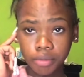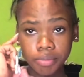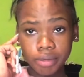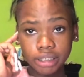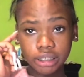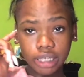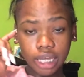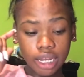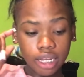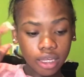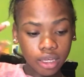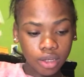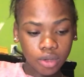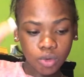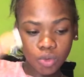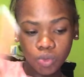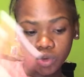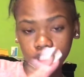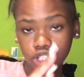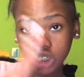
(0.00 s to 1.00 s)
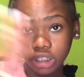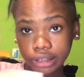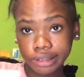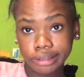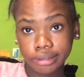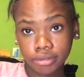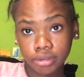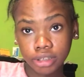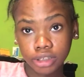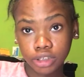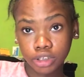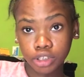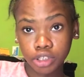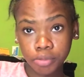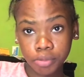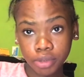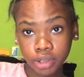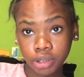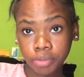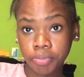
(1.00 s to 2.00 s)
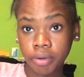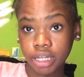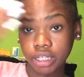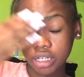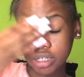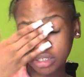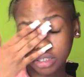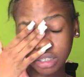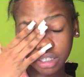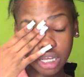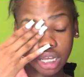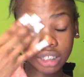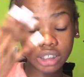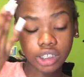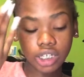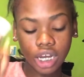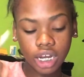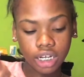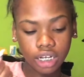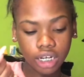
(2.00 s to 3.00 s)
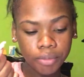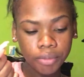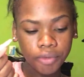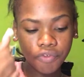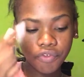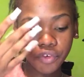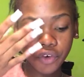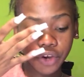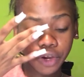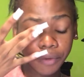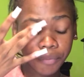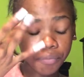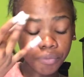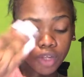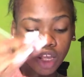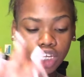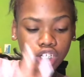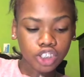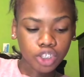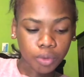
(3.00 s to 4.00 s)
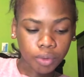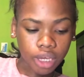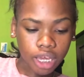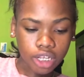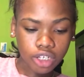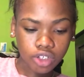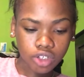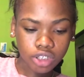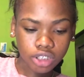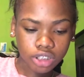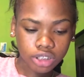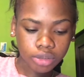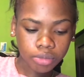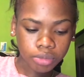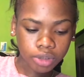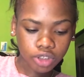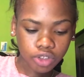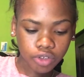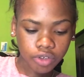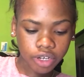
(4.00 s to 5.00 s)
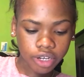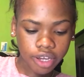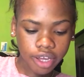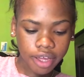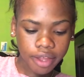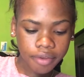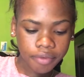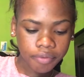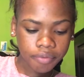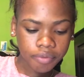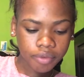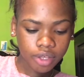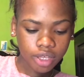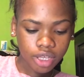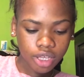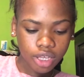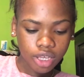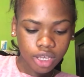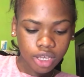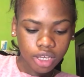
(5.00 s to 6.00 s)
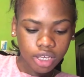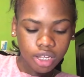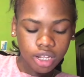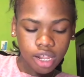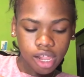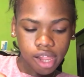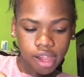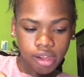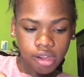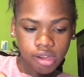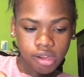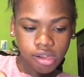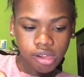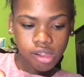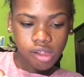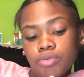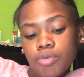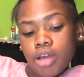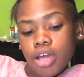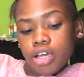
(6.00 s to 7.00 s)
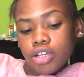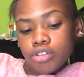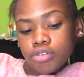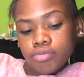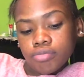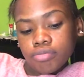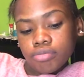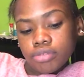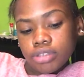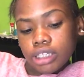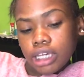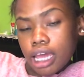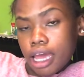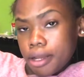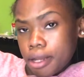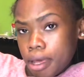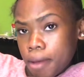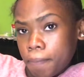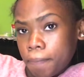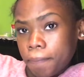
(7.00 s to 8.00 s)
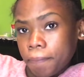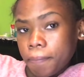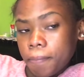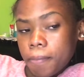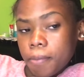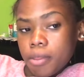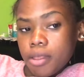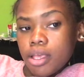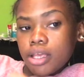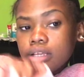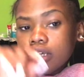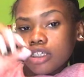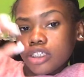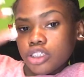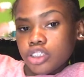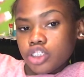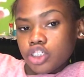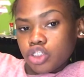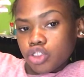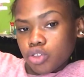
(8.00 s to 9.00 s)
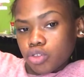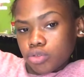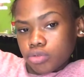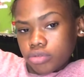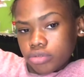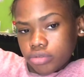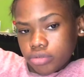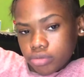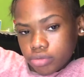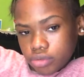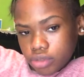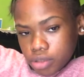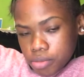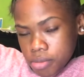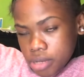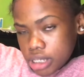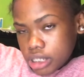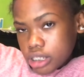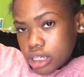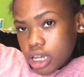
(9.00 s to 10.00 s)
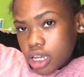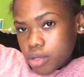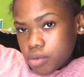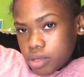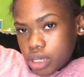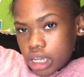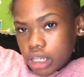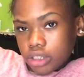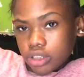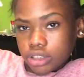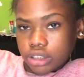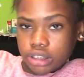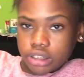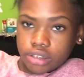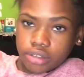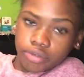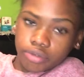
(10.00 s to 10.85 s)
basically, we'll just listen to the music part as you can see in the before. So we can do some screen card. We're going to take a nap. So basically, we can just